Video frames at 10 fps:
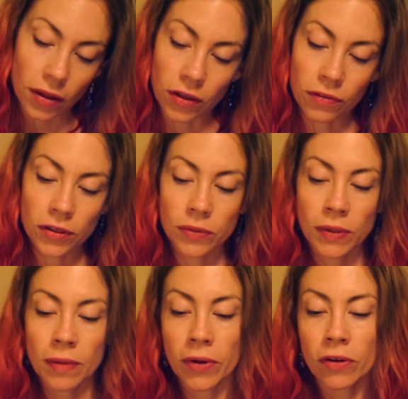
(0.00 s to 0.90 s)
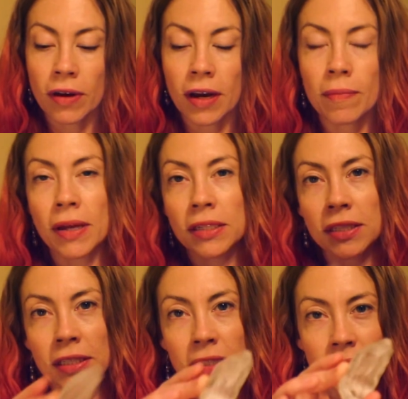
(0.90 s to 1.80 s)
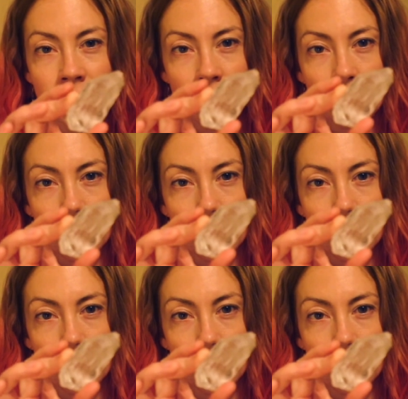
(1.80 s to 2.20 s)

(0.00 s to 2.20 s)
the first one I'm going to recommend is